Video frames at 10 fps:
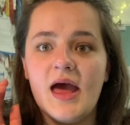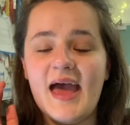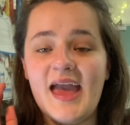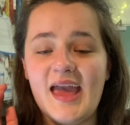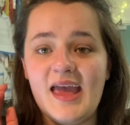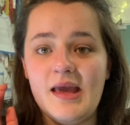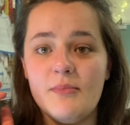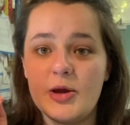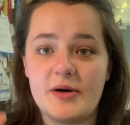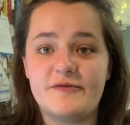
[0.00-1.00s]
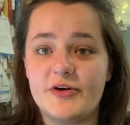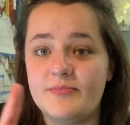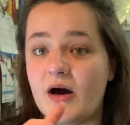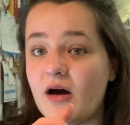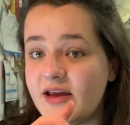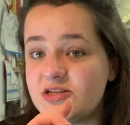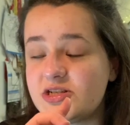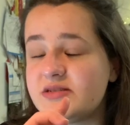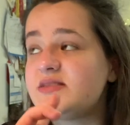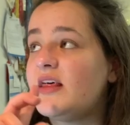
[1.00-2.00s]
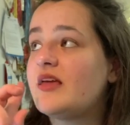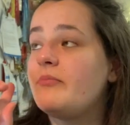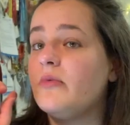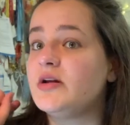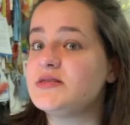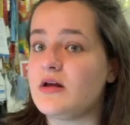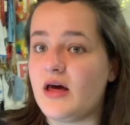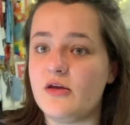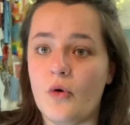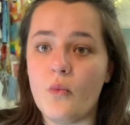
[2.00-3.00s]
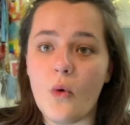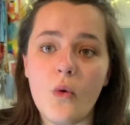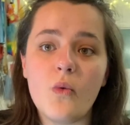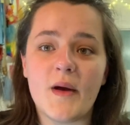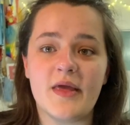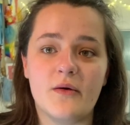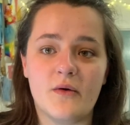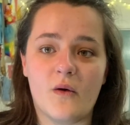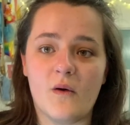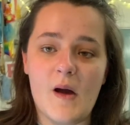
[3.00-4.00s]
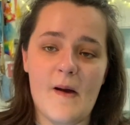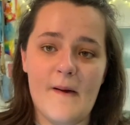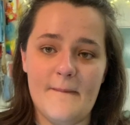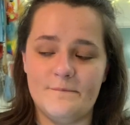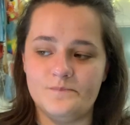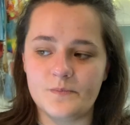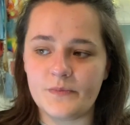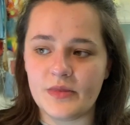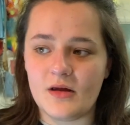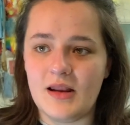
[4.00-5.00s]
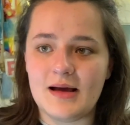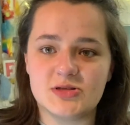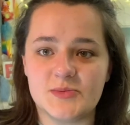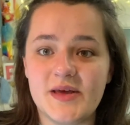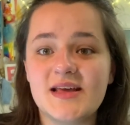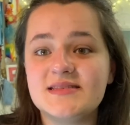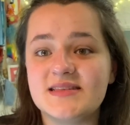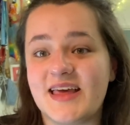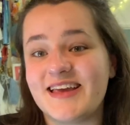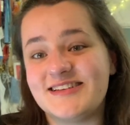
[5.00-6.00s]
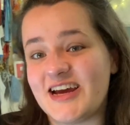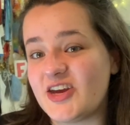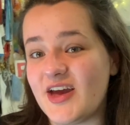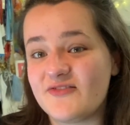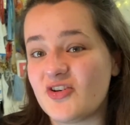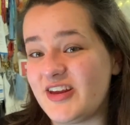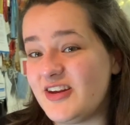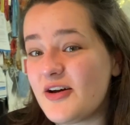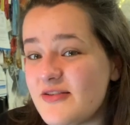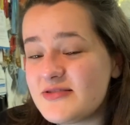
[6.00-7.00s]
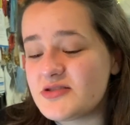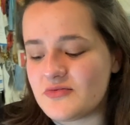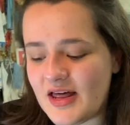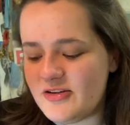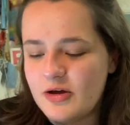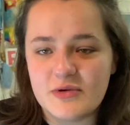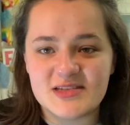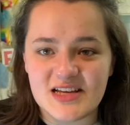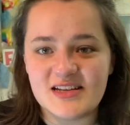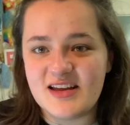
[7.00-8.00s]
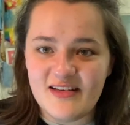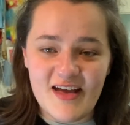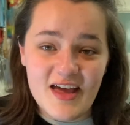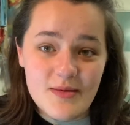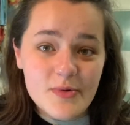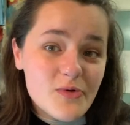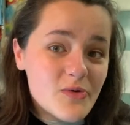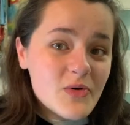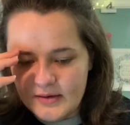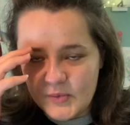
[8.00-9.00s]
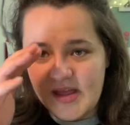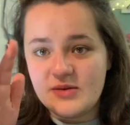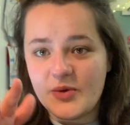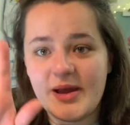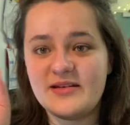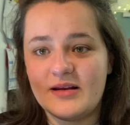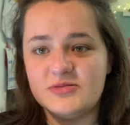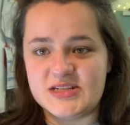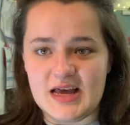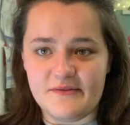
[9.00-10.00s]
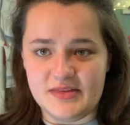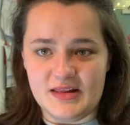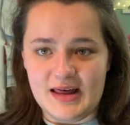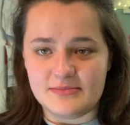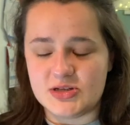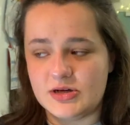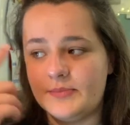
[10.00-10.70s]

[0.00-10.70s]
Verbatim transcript: a mobile phone behind you so they can monitor like your wall where your um, laptop is, so they can check you haven't got any notes or like no one's under the table. We we ended up just having the laptop.